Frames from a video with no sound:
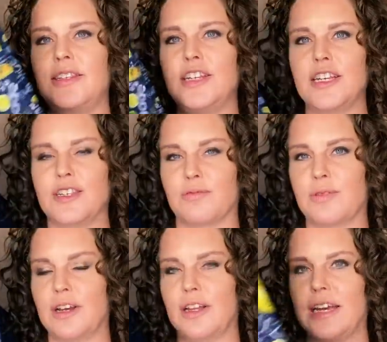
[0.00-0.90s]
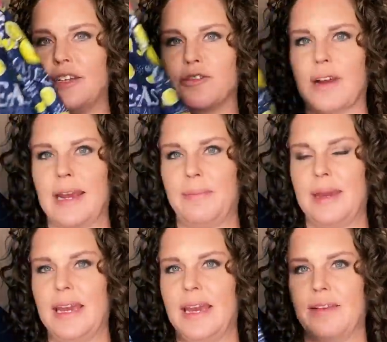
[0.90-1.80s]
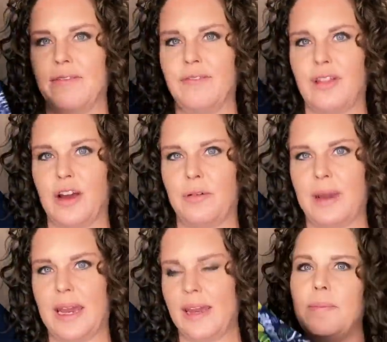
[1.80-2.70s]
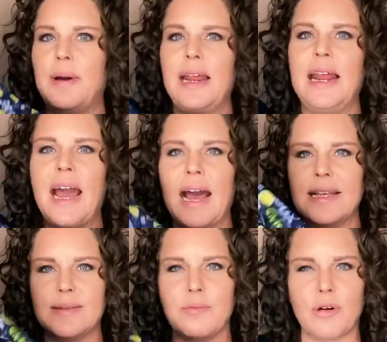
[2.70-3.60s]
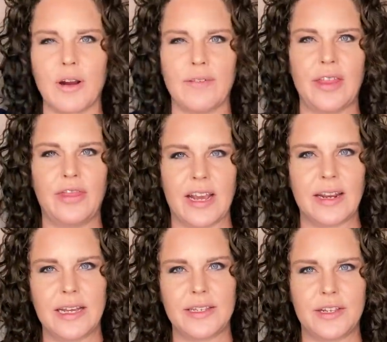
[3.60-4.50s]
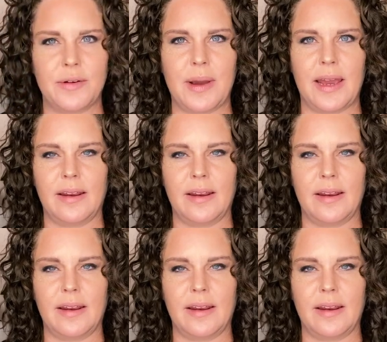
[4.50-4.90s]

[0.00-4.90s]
just really drapey and flowy, it has more of a thickness to it.